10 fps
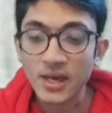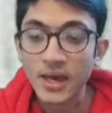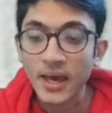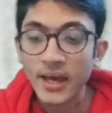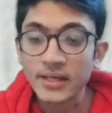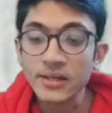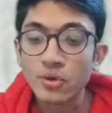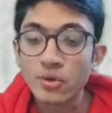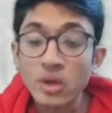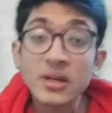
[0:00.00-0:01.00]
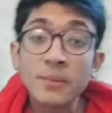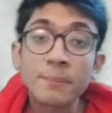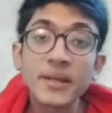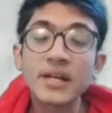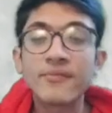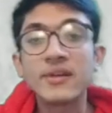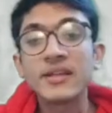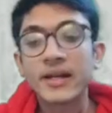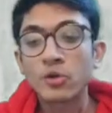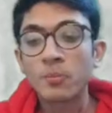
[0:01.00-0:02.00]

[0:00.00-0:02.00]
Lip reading: Any non-compete fee that you pay,